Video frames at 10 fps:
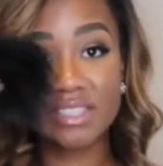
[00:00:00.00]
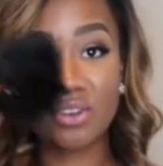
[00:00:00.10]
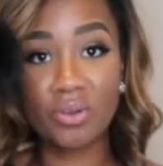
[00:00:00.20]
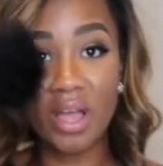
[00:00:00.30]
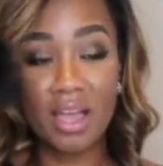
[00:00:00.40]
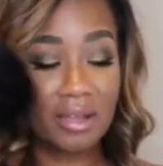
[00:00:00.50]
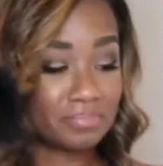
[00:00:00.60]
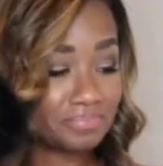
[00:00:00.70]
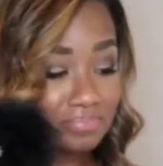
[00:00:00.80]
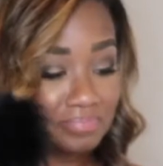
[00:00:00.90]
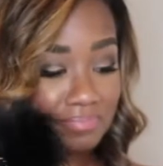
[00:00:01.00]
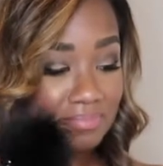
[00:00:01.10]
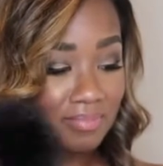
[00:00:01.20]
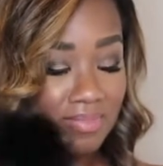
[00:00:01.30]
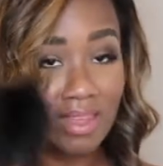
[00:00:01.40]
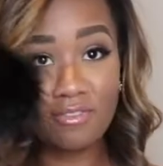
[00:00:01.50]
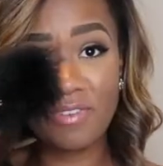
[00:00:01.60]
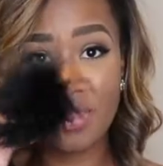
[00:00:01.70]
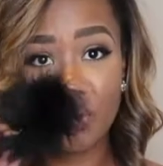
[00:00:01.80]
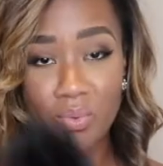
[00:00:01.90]
little
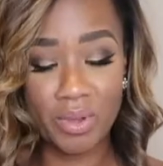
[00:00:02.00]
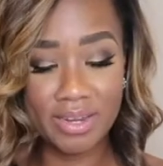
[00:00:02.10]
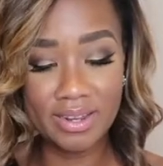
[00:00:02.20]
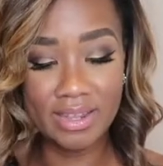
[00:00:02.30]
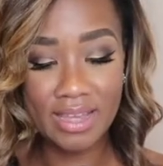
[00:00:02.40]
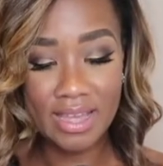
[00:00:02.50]
feather one.